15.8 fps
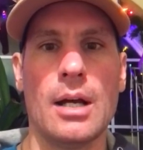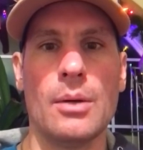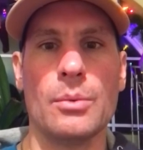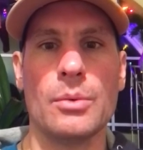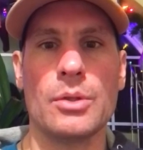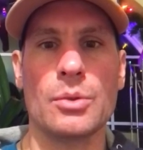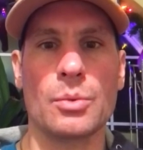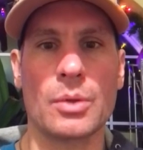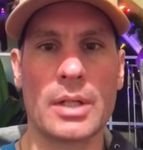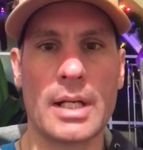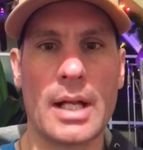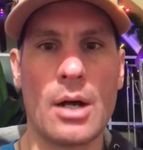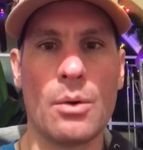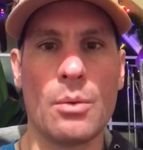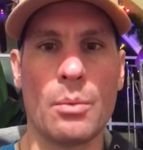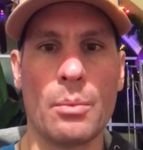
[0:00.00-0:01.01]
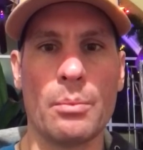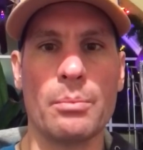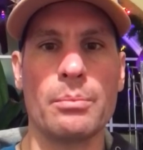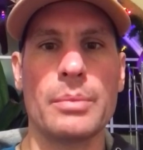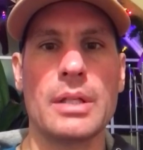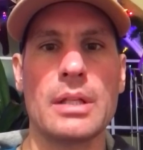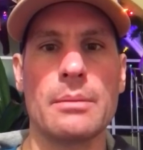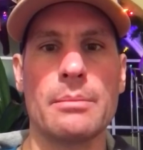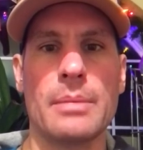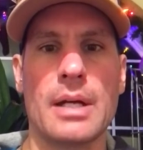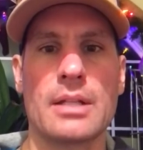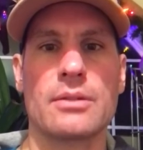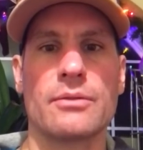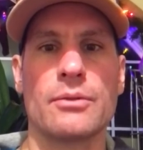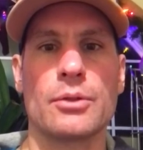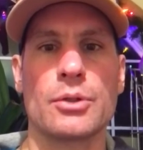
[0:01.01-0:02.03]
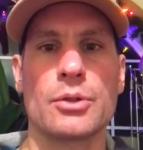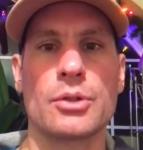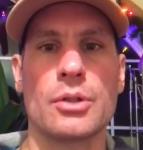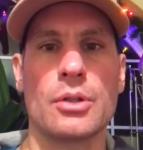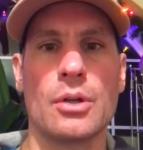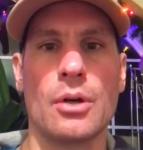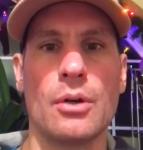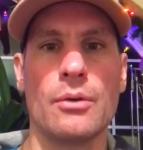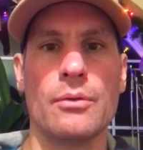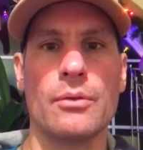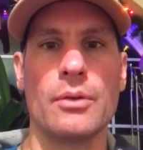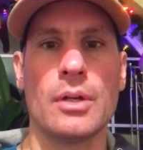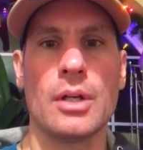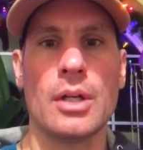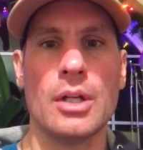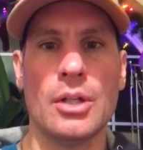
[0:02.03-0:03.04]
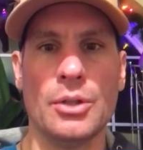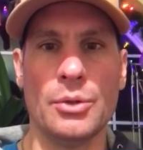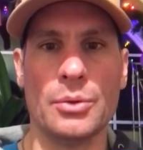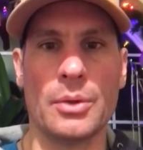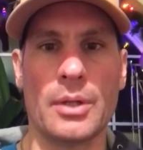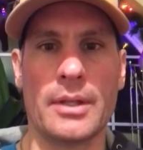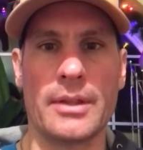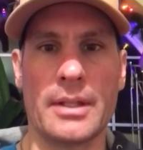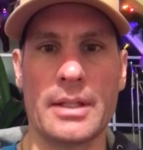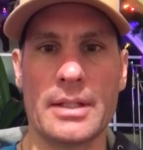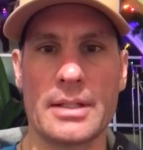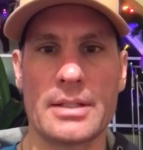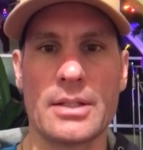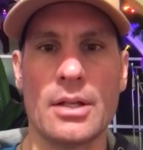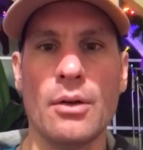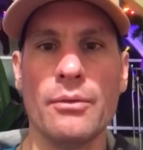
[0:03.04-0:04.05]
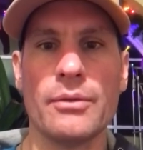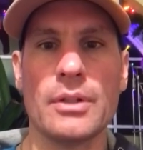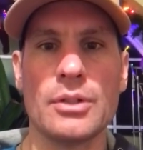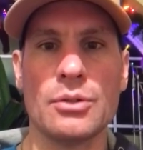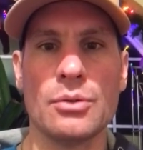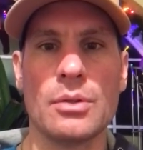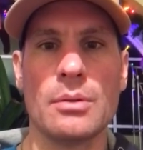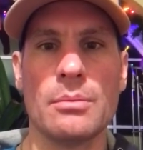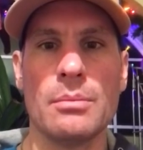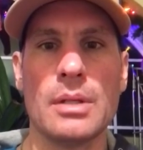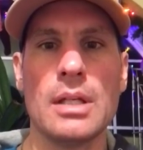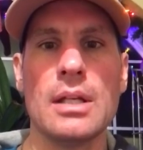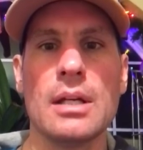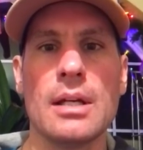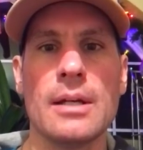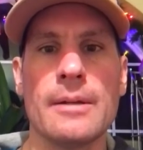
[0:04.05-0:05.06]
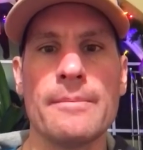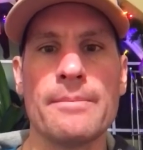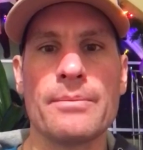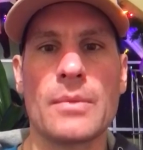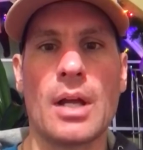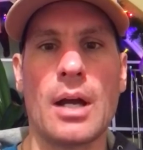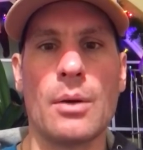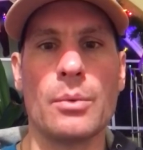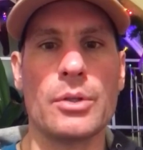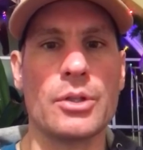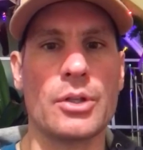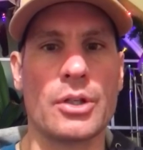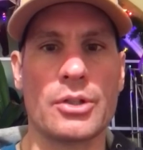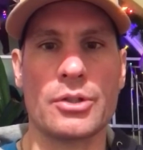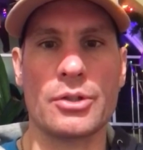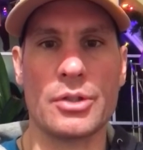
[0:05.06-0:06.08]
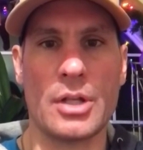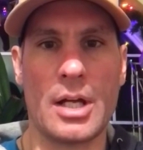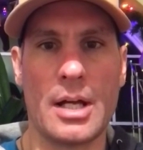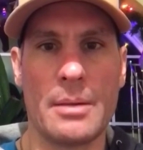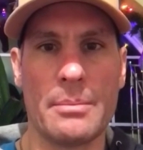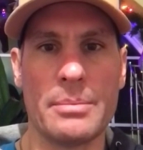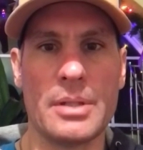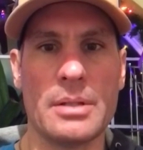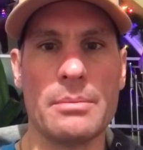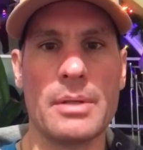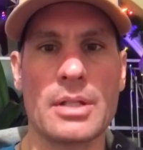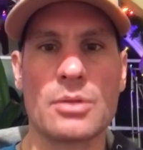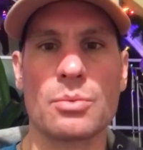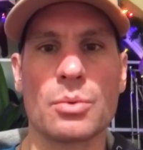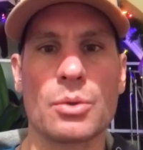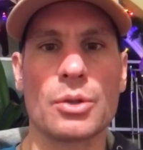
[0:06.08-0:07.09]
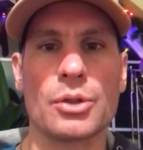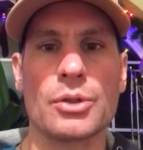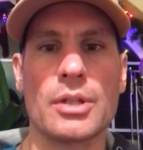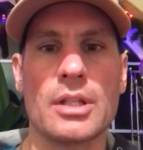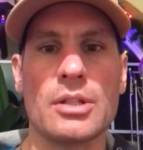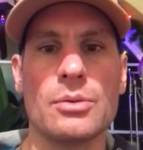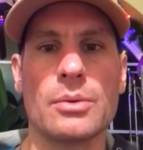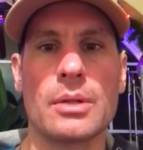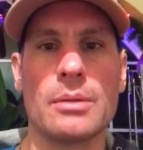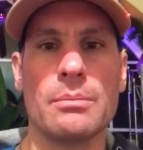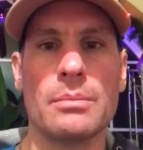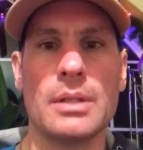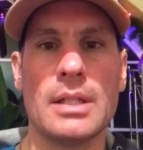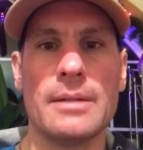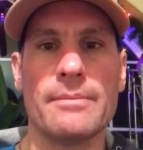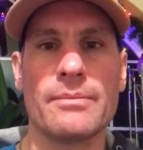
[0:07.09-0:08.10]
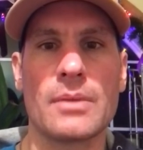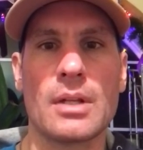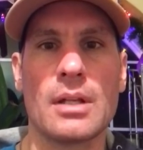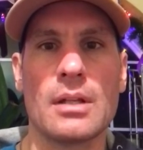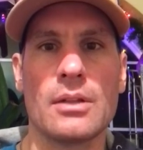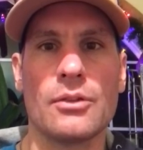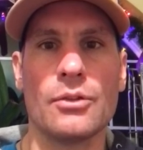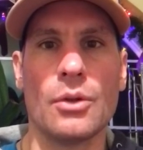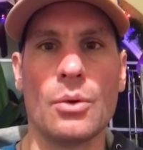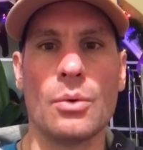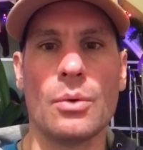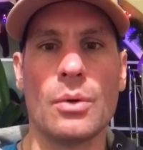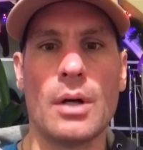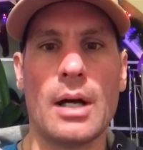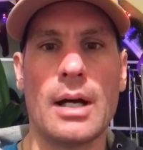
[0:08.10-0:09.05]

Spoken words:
When you're working out, be the best version of your athletic self that you can be. When you're at your job, be the best worker that you can be. So